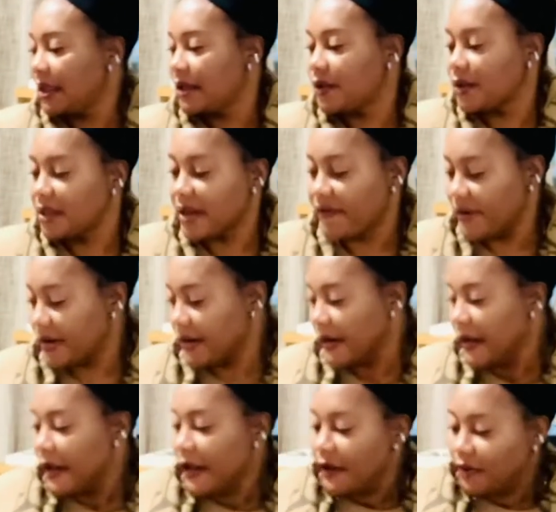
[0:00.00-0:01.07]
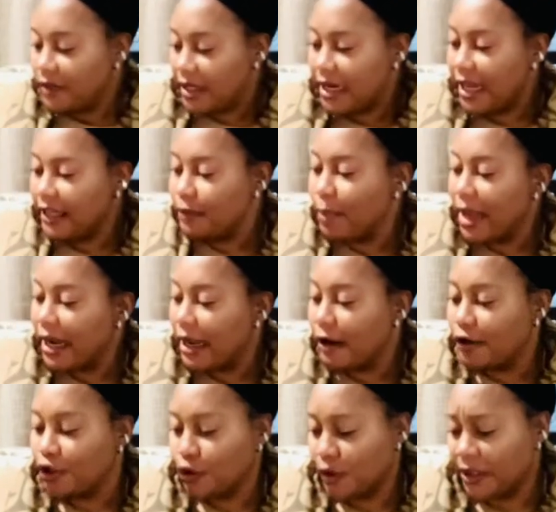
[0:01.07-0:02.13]
or seven. So the next bag I'll
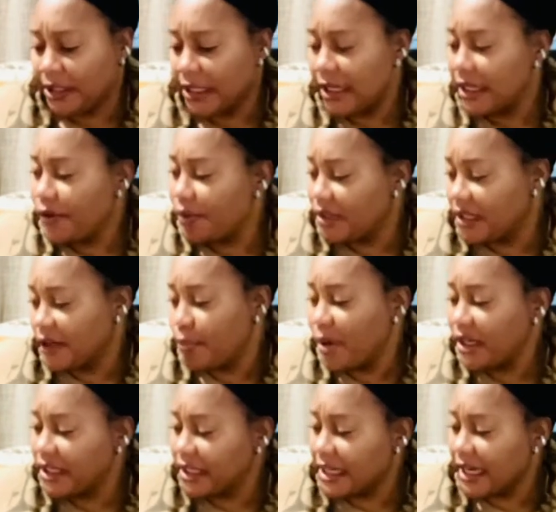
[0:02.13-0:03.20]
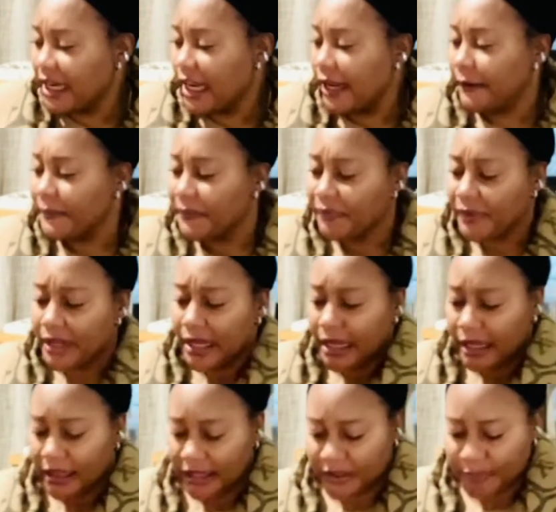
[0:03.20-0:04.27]
show is another recent purchase again.
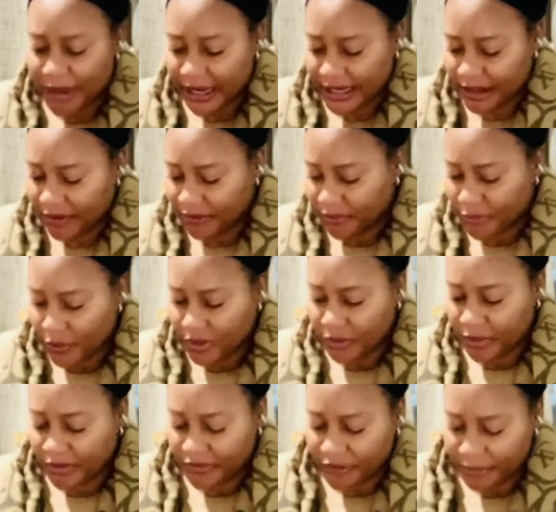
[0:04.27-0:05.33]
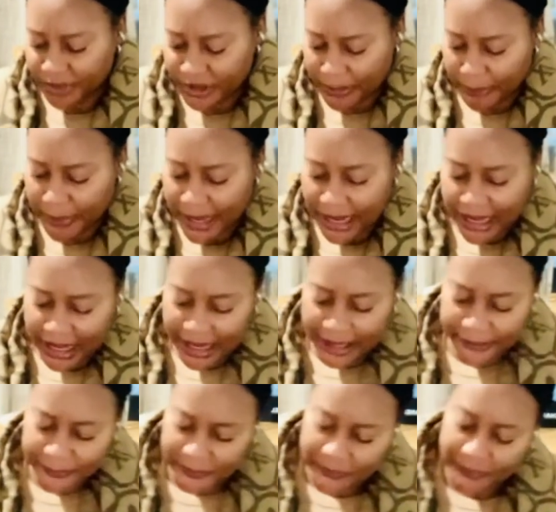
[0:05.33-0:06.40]
This bag came all the way from
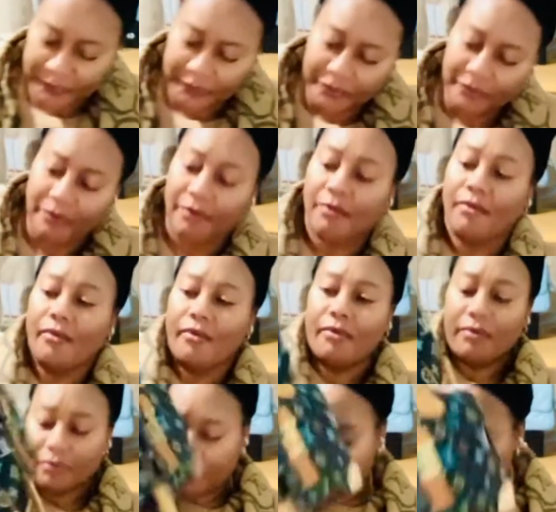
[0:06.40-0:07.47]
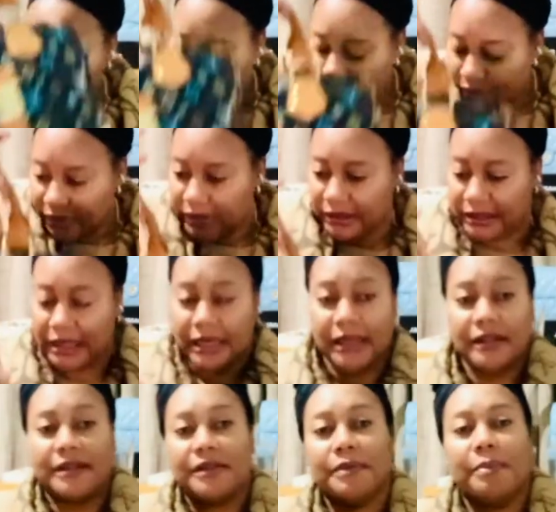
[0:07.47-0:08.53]
Japan. So this
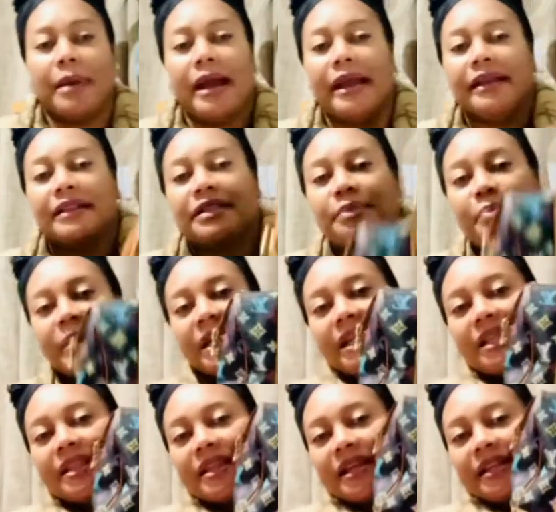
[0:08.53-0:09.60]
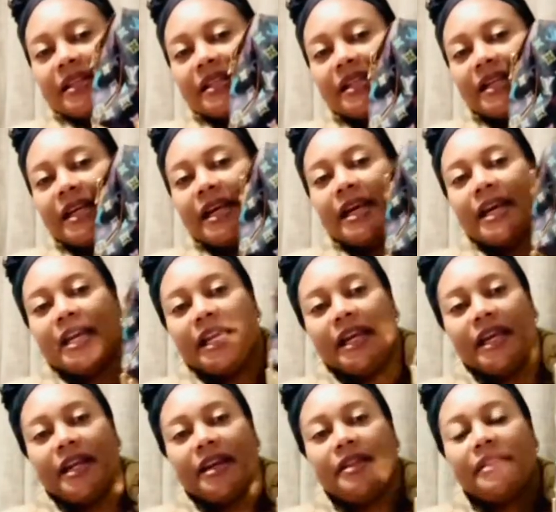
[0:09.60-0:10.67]
is my Speedy 30
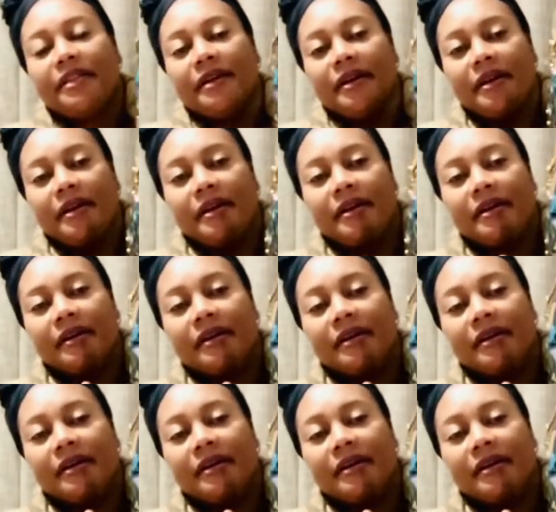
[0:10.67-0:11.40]
in the